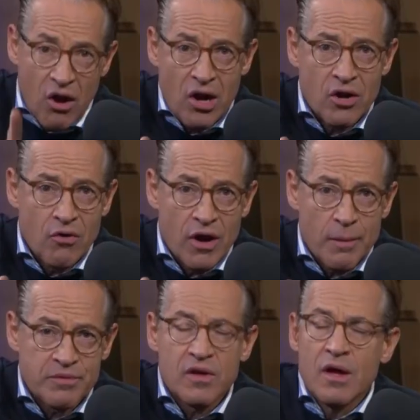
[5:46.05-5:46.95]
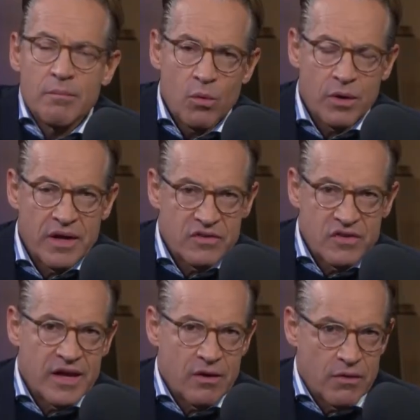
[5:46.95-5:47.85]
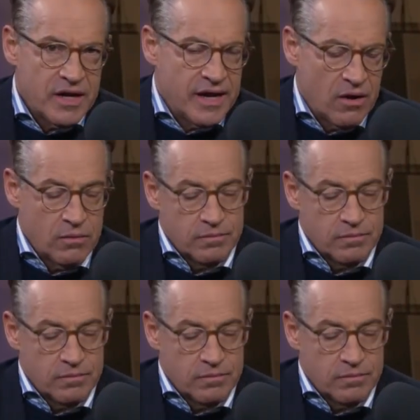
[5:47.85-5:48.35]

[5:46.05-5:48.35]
are corrupt, but we're not saying it right now.